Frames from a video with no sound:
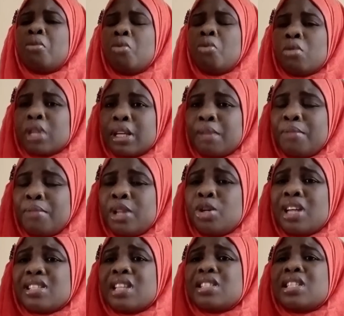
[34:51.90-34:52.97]
the major
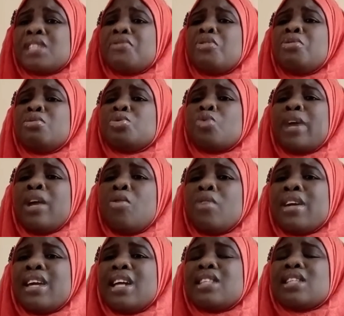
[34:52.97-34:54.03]
essence is for you to
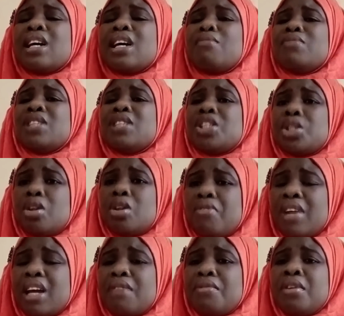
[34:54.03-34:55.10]
elongate the shelf
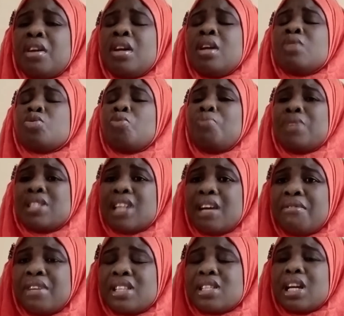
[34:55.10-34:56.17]
life, to
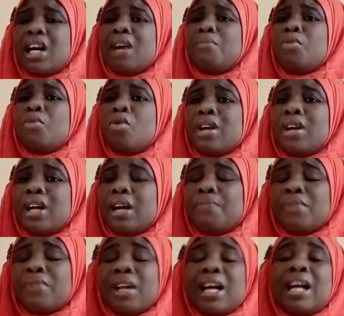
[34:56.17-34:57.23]
preserve it longer.
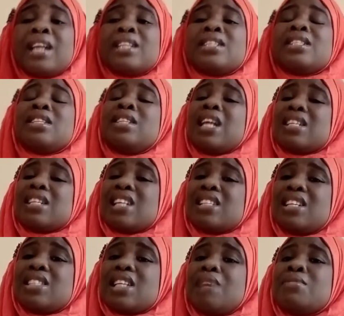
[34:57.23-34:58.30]
And there are
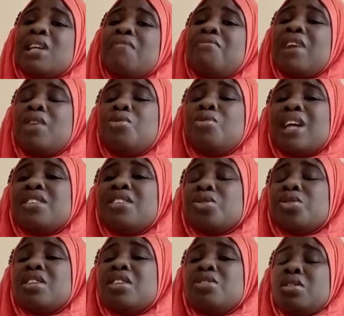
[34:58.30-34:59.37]
certain times that value
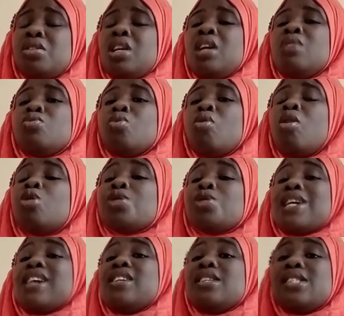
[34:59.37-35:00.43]
addition is to
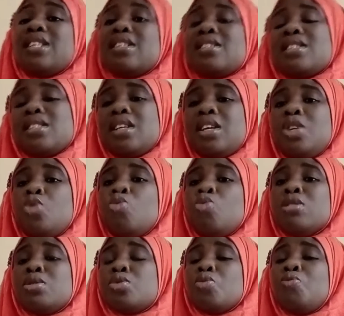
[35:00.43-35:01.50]
alter the taste. You
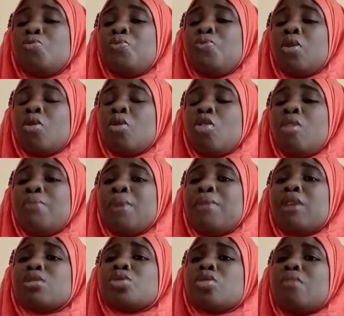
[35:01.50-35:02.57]
want to come
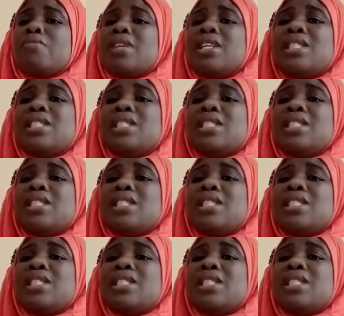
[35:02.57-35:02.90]
about something